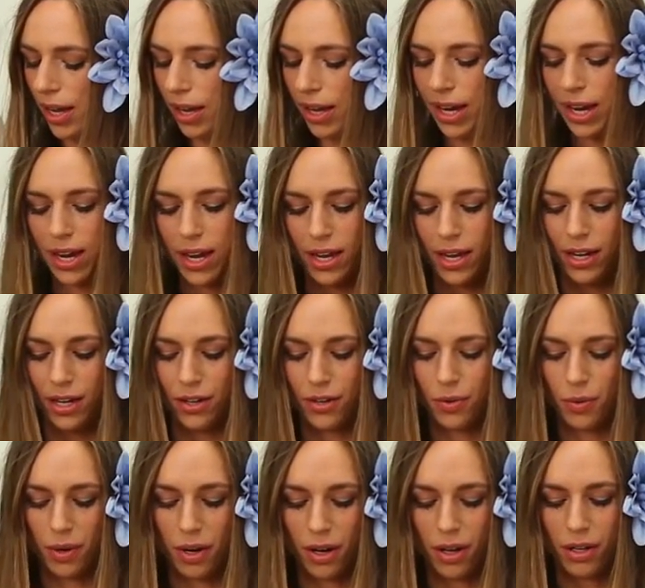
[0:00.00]
And
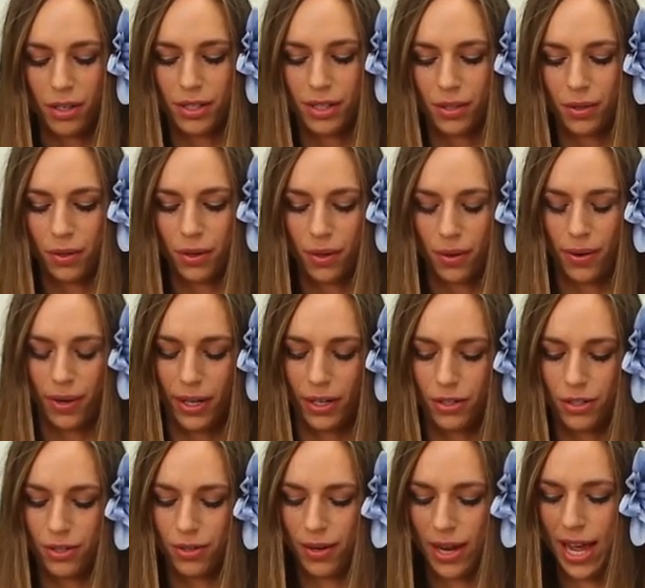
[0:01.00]
we're also going
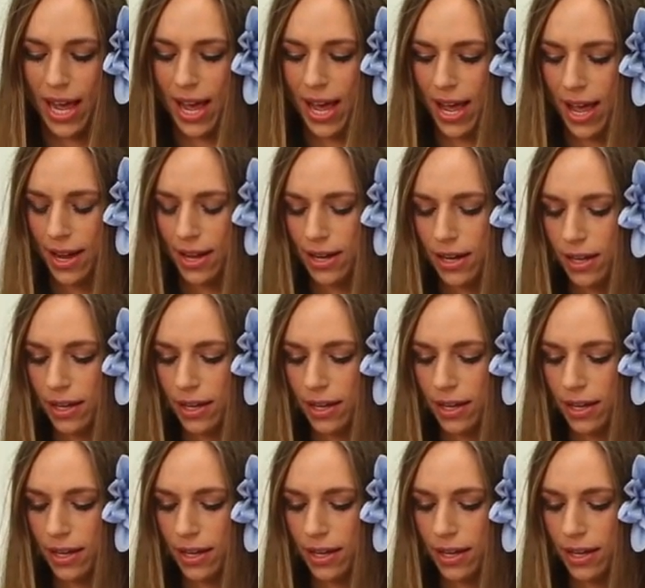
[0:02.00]
to add